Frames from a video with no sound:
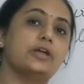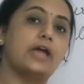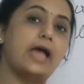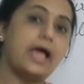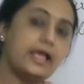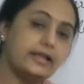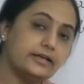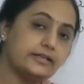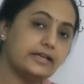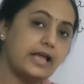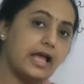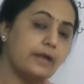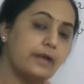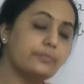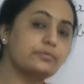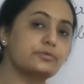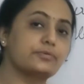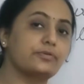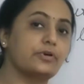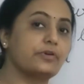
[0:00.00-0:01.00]
it
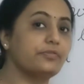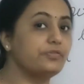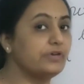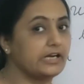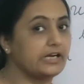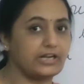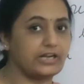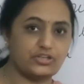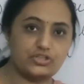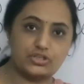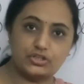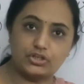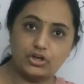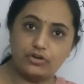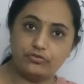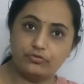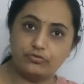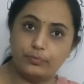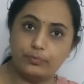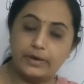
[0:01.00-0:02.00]
helps for filtration
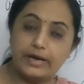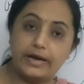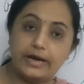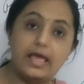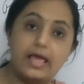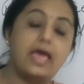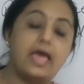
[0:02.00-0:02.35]
of blood